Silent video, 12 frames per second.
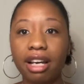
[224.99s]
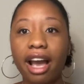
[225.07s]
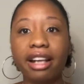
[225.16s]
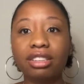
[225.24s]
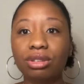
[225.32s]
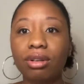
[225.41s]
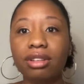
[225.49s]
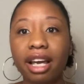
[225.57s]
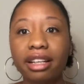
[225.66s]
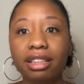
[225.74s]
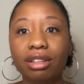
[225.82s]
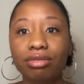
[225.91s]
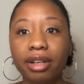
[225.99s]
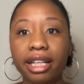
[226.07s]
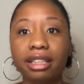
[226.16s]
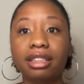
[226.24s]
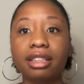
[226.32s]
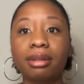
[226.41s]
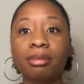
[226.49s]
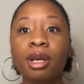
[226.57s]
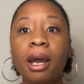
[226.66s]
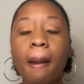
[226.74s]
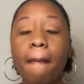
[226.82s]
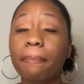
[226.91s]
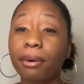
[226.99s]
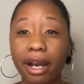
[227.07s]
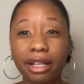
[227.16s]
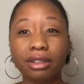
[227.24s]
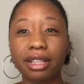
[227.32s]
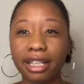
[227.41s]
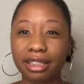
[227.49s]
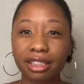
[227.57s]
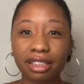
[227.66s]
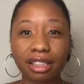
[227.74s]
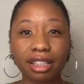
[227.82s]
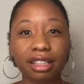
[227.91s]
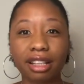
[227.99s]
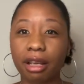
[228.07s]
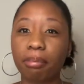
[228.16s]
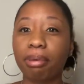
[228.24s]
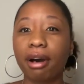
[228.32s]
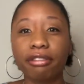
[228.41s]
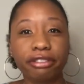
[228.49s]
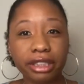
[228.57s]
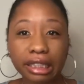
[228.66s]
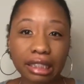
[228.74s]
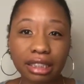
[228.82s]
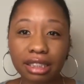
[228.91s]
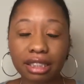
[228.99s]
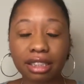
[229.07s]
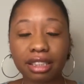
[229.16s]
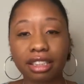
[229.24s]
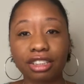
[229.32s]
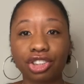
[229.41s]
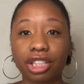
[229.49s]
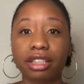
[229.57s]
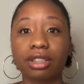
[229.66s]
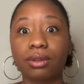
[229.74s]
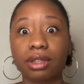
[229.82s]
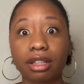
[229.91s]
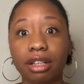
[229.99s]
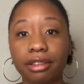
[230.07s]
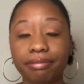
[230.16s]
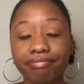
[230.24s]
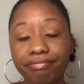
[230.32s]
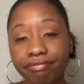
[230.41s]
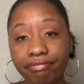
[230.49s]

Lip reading: I just don't like the random bridal-esque like puffiness that she had going on.